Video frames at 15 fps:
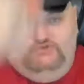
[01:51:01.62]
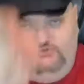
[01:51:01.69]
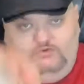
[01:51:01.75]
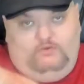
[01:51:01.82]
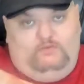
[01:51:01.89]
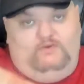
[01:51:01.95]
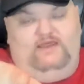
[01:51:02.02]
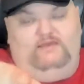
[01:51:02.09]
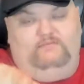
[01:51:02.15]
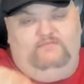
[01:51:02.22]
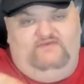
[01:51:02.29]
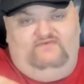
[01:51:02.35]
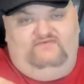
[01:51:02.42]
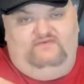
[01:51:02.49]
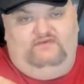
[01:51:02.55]
don't like
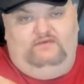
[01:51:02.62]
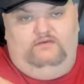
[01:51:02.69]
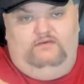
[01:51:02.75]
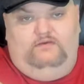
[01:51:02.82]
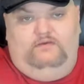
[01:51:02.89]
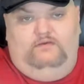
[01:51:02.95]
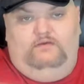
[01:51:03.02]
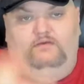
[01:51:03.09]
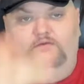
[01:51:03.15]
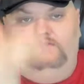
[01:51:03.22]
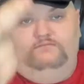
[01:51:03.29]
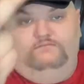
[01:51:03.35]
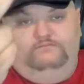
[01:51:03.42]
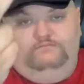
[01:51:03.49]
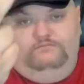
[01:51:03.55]
Missy.
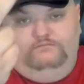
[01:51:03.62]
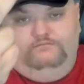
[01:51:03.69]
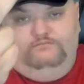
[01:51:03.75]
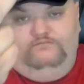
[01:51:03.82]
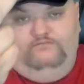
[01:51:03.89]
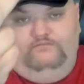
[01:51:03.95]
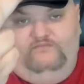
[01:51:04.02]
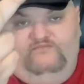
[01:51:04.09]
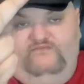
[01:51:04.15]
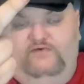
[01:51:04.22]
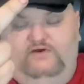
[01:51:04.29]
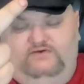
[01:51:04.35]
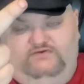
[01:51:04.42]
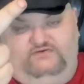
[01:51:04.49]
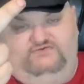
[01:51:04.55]

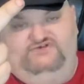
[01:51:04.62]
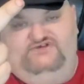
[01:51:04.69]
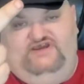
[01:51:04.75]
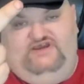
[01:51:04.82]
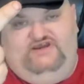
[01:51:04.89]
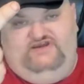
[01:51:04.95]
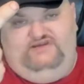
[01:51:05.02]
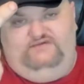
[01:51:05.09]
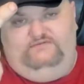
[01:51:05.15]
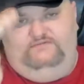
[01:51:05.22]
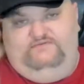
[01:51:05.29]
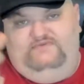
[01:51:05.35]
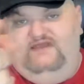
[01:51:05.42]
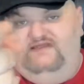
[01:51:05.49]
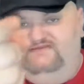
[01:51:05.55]
Fuck you, Shanny.
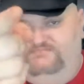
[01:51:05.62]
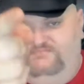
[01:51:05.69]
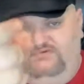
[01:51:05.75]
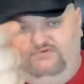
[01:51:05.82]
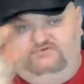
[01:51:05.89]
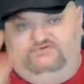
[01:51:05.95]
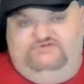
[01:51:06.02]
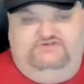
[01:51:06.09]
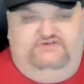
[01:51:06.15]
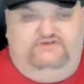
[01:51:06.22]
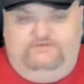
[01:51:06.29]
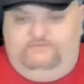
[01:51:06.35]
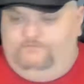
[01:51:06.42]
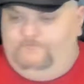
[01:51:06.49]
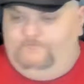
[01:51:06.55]
That's bullshit.